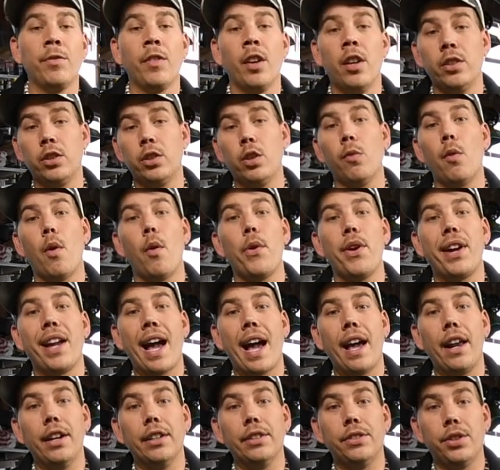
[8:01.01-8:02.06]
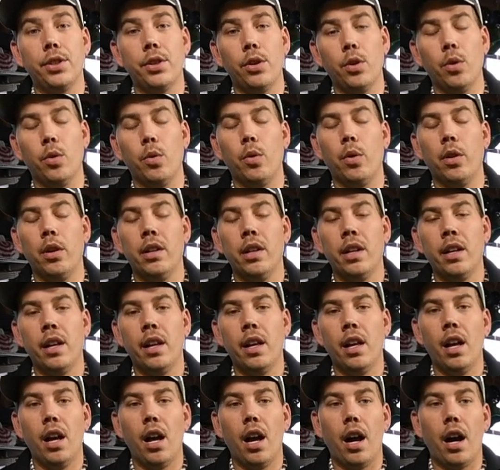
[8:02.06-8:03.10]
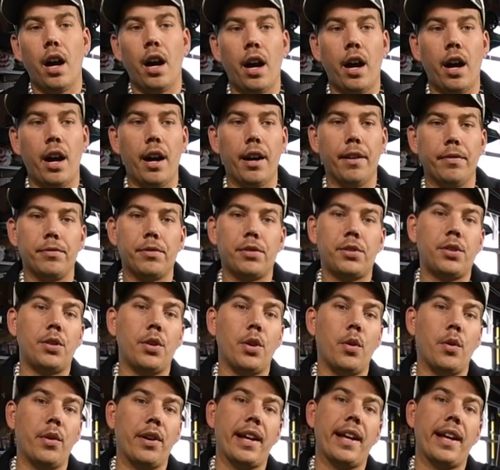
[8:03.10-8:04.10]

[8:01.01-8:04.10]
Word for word: So what we got to do soon